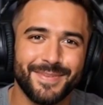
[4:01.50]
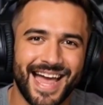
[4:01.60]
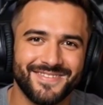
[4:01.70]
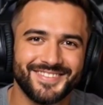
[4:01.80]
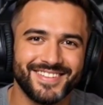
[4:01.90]

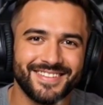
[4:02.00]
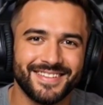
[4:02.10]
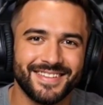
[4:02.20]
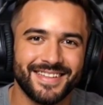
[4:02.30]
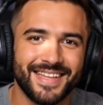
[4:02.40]
amount.
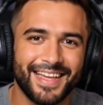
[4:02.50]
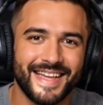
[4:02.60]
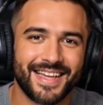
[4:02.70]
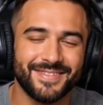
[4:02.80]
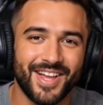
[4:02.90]

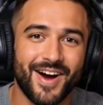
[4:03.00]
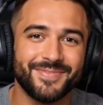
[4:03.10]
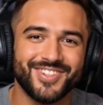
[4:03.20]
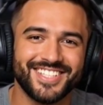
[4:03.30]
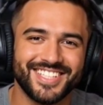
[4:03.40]
The Home
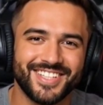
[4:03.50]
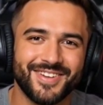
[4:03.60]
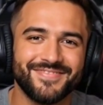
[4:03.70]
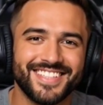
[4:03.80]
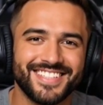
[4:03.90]
Trust
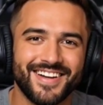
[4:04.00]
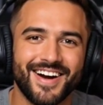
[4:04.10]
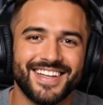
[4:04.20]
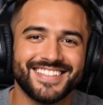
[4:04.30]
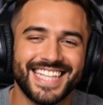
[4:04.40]
Secured Visa
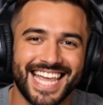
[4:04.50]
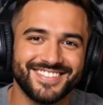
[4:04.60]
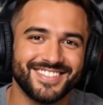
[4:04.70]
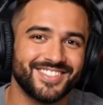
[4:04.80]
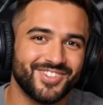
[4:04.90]
card is an
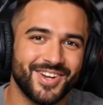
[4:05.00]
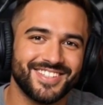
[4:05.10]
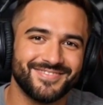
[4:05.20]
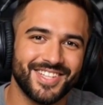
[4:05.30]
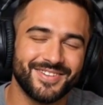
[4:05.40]
excellent
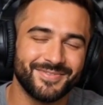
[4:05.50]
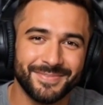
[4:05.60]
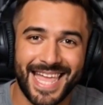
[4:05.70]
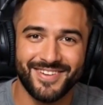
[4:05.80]
choice for those with bad